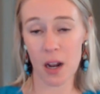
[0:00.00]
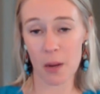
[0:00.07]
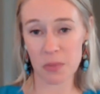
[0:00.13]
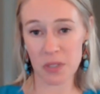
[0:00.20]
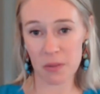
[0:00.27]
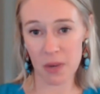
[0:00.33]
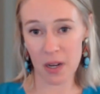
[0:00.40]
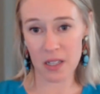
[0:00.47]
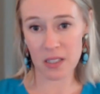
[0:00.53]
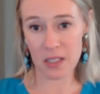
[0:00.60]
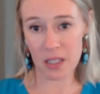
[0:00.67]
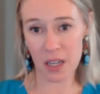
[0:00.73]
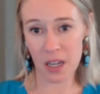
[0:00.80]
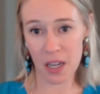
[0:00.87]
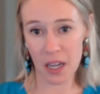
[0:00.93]

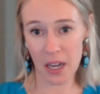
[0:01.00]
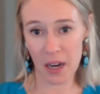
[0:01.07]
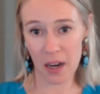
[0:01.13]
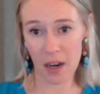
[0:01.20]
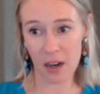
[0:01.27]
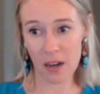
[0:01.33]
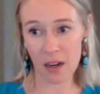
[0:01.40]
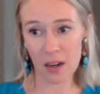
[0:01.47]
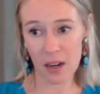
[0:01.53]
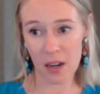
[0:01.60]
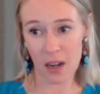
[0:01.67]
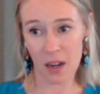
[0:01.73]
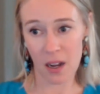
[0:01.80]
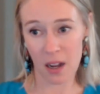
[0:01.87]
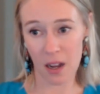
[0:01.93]
optimizing care
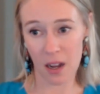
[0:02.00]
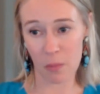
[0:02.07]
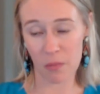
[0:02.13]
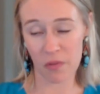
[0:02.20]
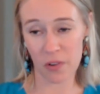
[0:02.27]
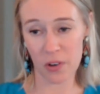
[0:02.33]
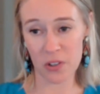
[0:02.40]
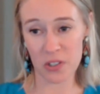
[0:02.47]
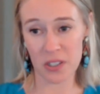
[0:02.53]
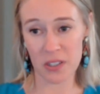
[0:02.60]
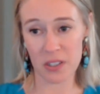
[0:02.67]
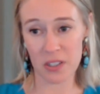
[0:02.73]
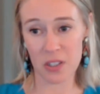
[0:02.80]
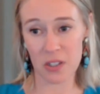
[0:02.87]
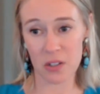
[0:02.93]
um,
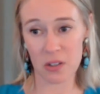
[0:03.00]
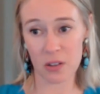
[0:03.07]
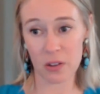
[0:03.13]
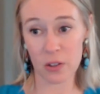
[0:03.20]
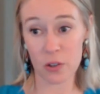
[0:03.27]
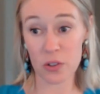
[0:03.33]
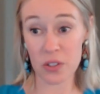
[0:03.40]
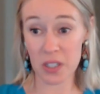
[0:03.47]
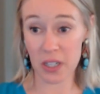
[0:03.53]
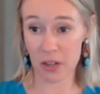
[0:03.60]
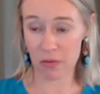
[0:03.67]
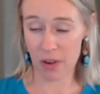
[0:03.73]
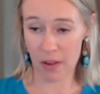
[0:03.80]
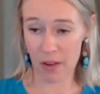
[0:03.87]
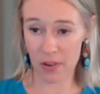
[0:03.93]
versus
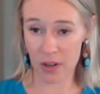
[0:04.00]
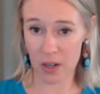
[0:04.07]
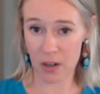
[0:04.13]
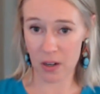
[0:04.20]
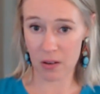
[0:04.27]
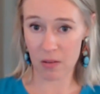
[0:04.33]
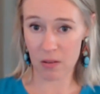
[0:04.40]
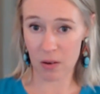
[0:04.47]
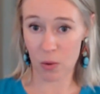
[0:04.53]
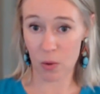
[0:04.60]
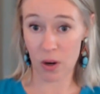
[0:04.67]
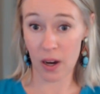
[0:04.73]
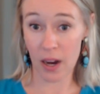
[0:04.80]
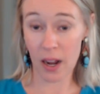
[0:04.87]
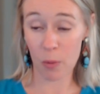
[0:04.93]
losing revenue
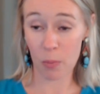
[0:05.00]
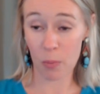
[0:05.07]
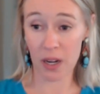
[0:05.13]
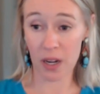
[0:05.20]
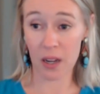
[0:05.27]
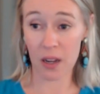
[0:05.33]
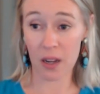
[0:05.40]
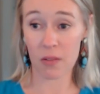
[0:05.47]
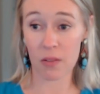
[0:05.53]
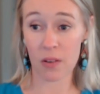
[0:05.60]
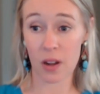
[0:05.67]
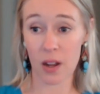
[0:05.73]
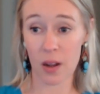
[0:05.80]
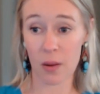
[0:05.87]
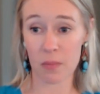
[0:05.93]
or helping
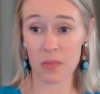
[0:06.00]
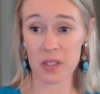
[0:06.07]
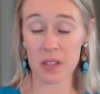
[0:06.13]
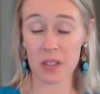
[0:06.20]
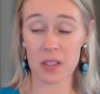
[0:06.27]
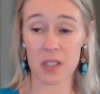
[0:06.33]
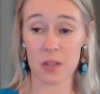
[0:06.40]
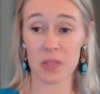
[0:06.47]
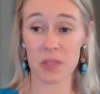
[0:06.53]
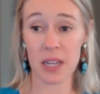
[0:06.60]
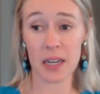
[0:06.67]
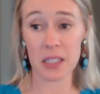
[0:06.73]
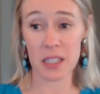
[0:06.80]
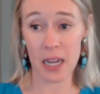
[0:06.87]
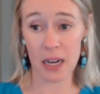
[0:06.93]
um, systems
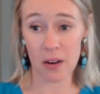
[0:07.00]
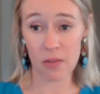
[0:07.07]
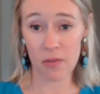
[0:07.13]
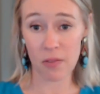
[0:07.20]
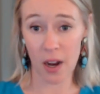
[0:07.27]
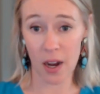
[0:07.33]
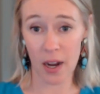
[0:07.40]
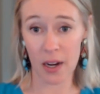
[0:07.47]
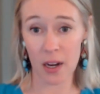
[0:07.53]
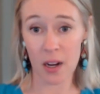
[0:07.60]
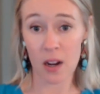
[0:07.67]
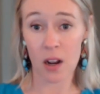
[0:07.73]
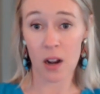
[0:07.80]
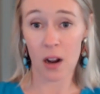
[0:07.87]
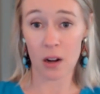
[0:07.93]
identify
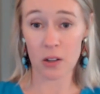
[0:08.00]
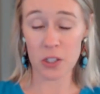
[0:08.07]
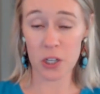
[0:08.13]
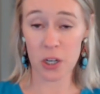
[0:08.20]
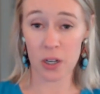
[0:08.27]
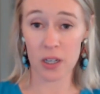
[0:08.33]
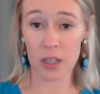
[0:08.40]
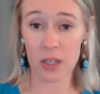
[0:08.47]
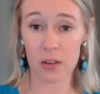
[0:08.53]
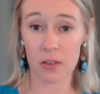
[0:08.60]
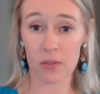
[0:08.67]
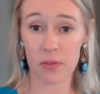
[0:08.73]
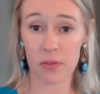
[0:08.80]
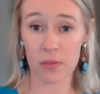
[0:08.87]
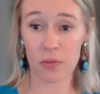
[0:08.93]

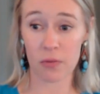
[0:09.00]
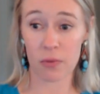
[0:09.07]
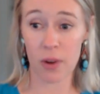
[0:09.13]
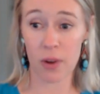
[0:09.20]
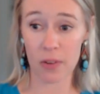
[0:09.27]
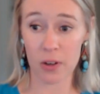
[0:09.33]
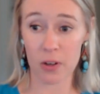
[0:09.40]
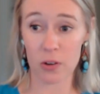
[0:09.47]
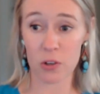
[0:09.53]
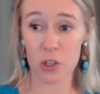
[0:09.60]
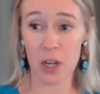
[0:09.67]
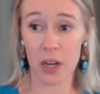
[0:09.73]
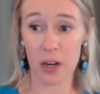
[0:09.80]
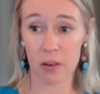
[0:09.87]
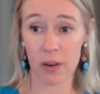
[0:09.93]
alternative revenue
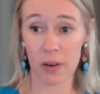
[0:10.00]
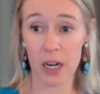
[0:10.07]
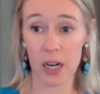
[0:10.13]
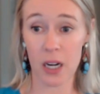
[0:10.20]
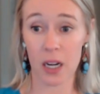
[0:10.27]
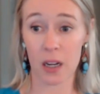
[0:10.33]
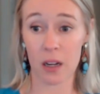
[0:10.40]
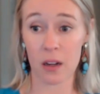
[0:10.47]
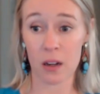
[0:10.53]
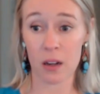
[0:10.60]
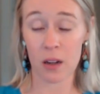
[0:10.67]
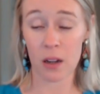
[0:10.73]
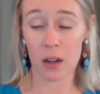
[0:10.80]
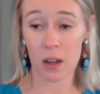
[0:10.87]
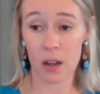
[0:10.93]
generating
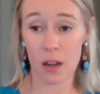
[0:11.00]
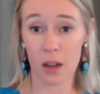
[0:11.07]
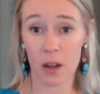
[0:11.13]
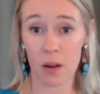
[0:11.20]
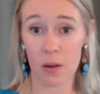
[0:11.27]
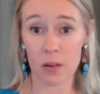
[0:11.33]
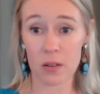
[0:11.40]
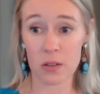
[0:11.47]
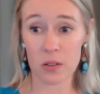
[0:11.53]
uh,